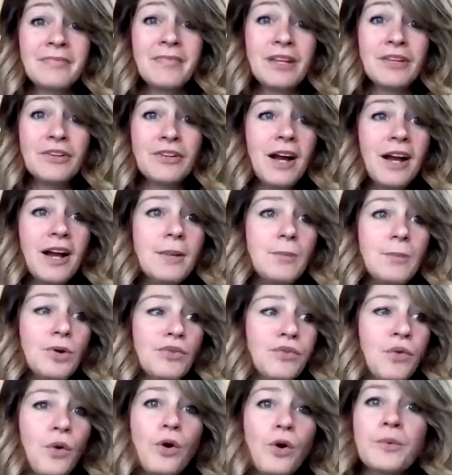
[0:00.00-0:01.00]
You're not going to
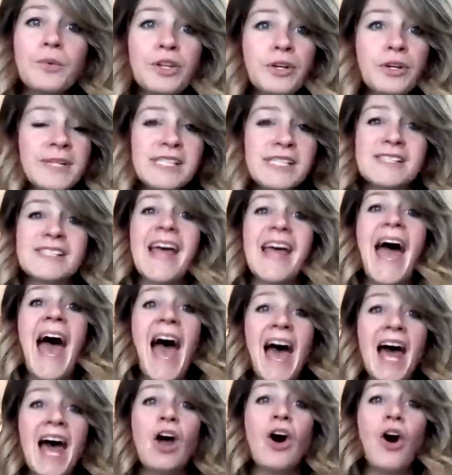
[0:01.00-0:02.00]
move forward with your business
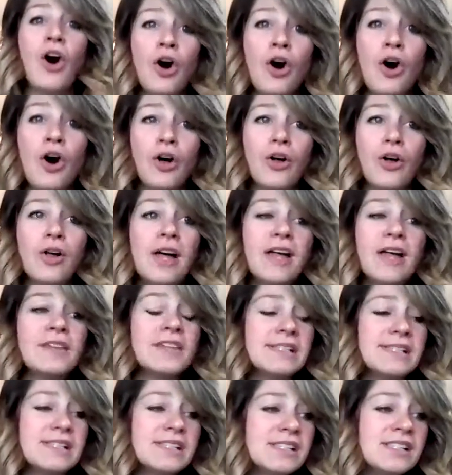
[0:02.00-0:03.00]
at all.
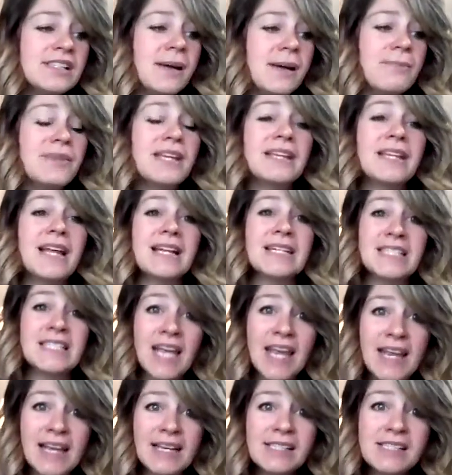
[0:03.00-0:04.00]
This is something that
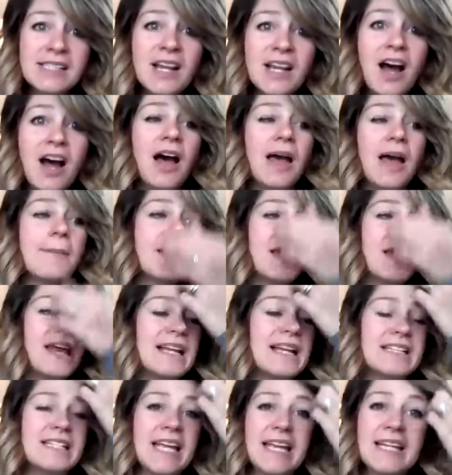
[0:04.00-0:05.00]
takes time.
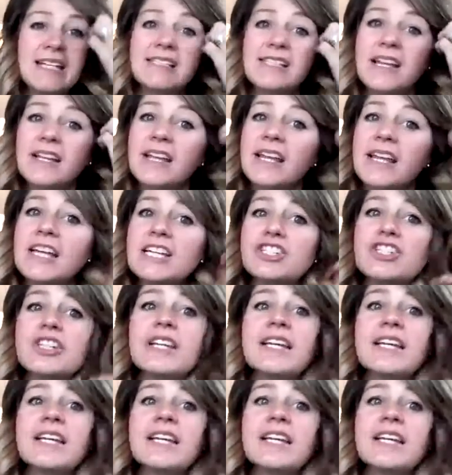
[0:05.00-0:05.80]
It takes dedication.